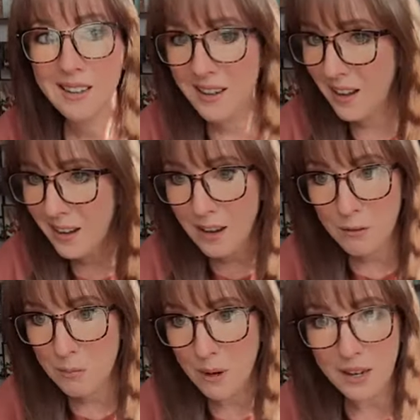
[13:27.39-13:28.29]
Not
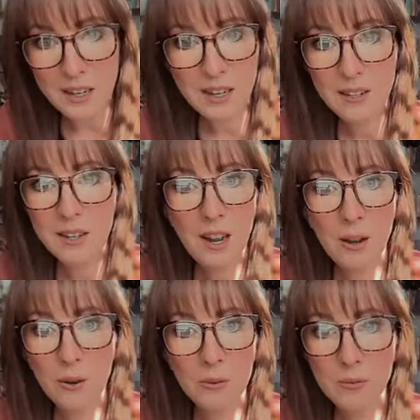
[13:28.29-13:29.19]
everybody.
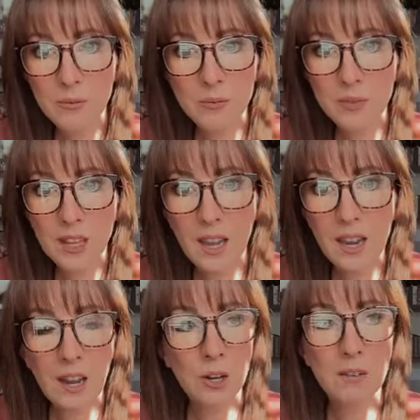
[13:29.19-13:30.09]
No.
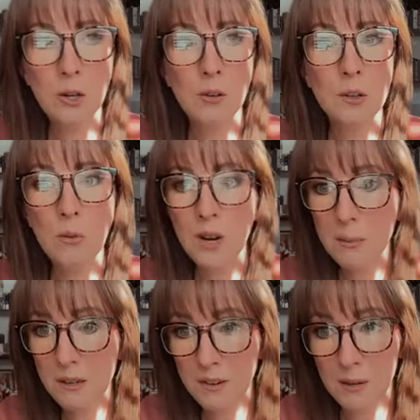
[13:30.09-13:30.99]
Okay. I don't even know if you
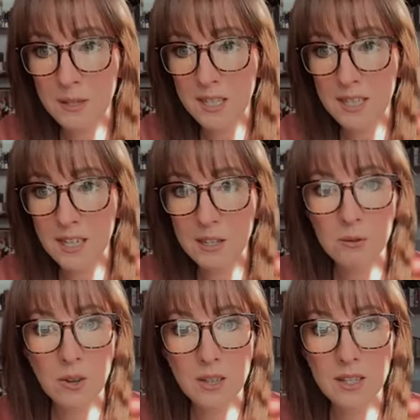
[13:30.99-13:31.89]
want to be famous these
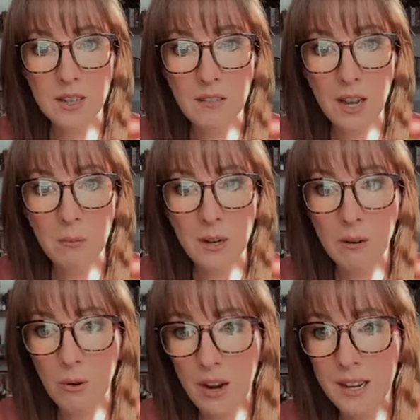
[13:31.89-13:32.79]
days with all this stuff
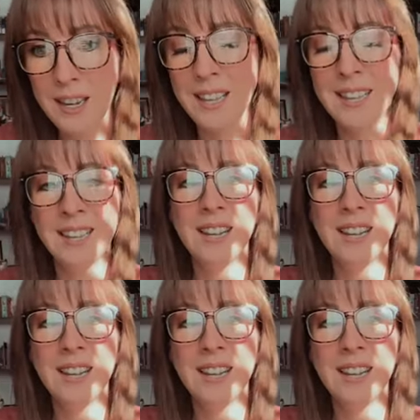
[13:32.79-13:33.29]
happening, right?